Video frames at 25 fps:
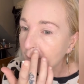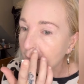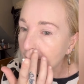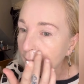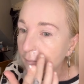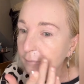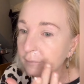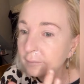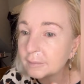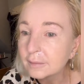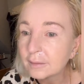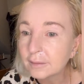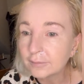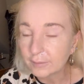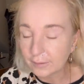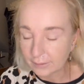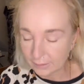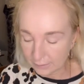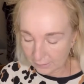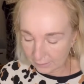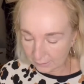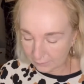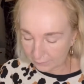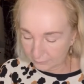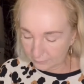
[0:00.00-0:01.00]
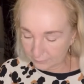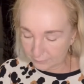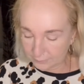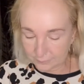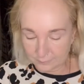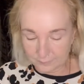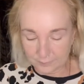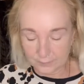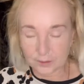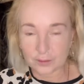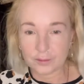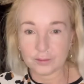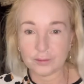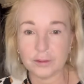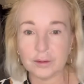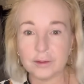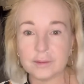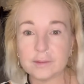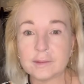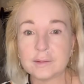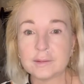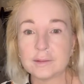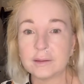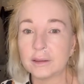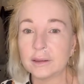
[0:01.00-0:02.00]
I'll see if that helps with the
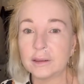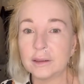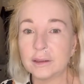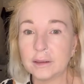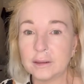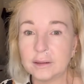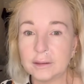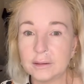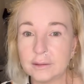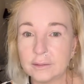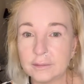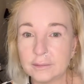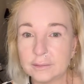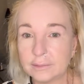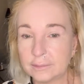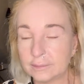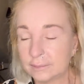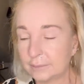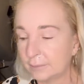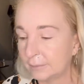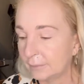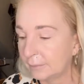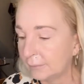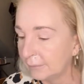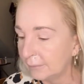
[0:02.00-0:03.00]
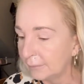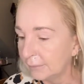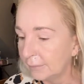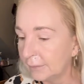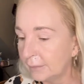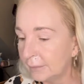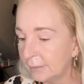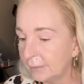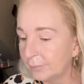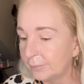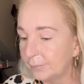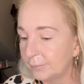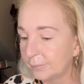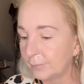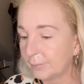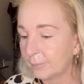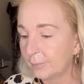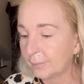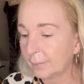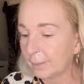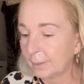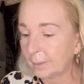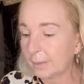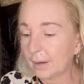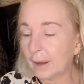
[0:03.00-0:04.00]
crustiness.
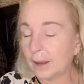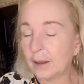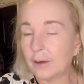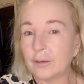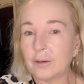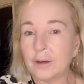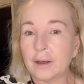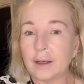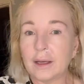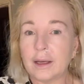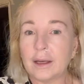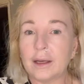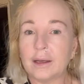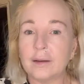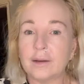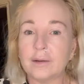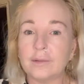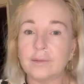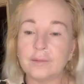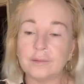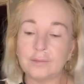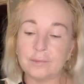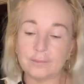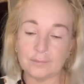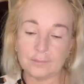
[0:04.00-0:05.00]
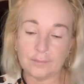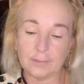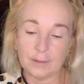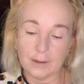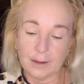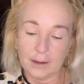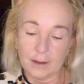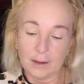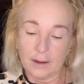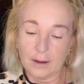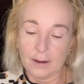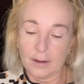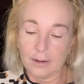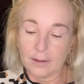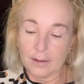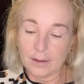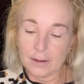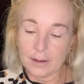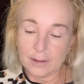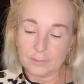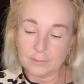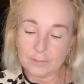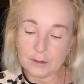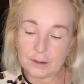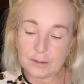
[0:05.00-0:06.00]
Okay, I
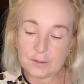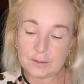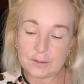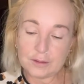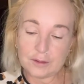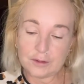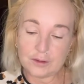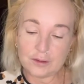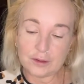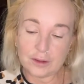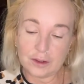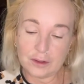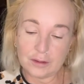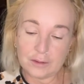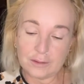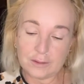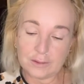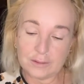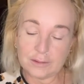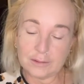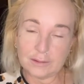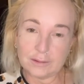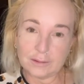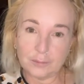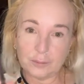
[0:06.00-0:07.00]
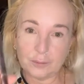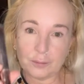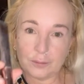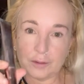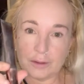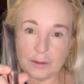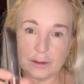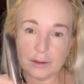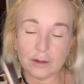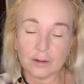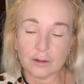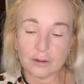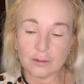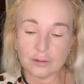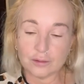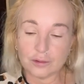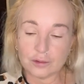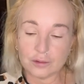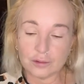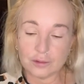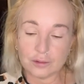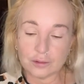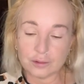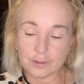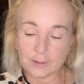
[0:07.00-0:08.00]
am using Charlotte Tilbury
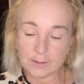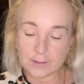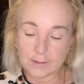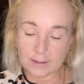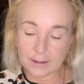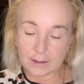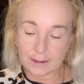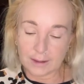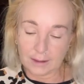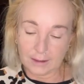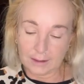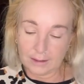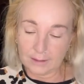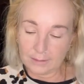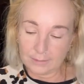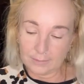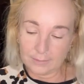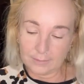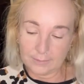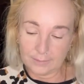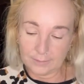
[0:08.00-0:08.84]
Contour Stick.